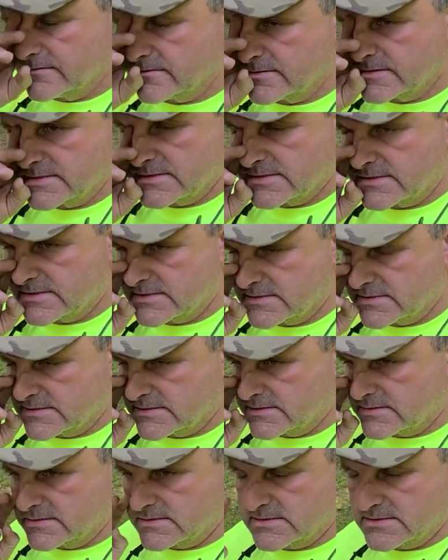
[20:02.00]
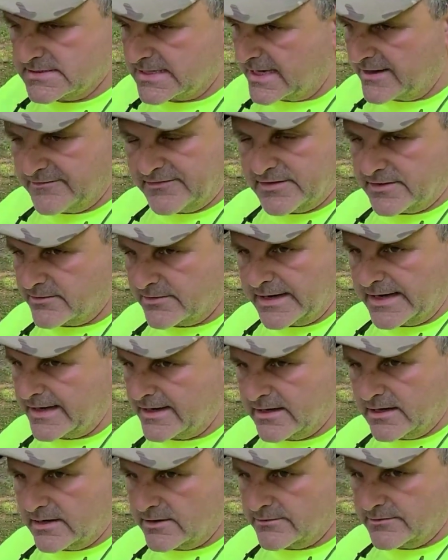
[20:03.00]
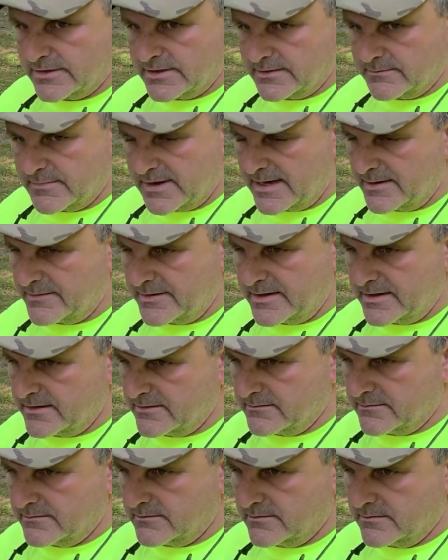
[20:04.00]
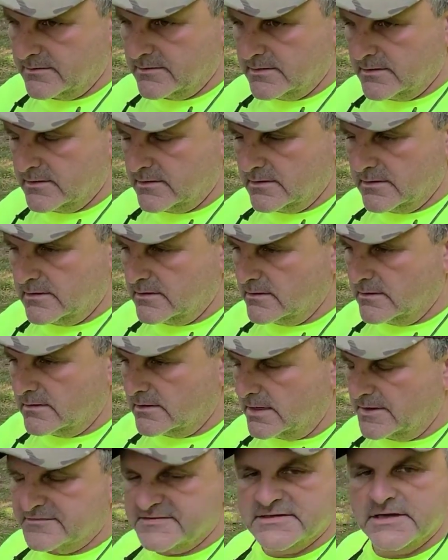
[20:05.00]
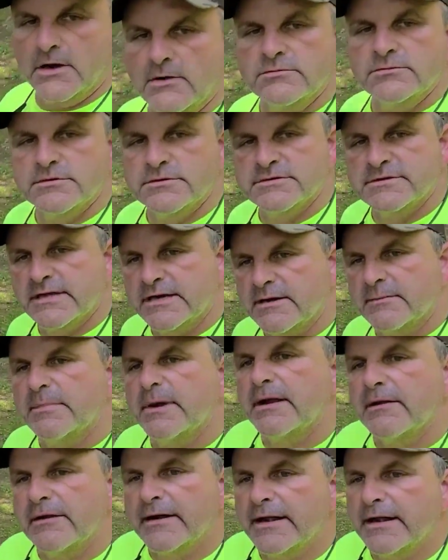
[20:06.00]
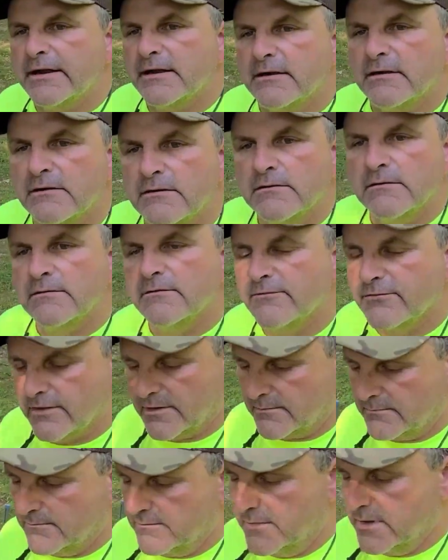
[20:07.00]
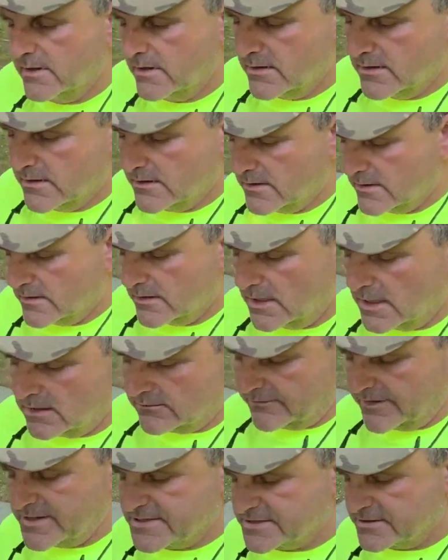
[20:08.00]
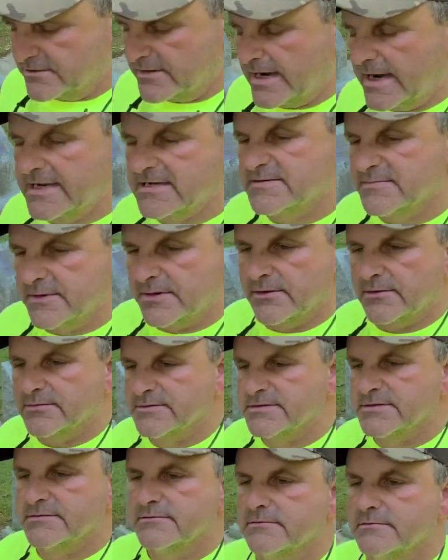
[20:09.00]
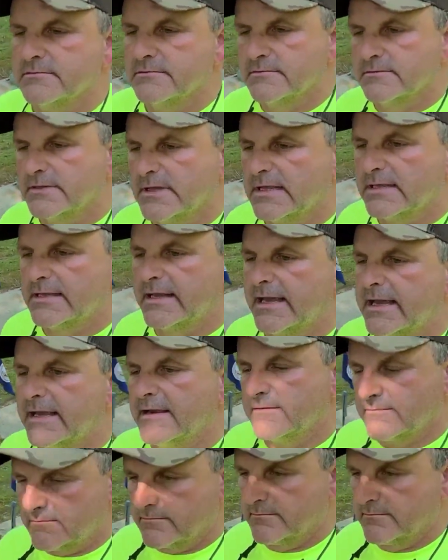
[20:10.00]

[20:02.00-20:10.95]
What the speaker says: 700 or 800 maybe of soldiers that are buried here from our regional hospitals that they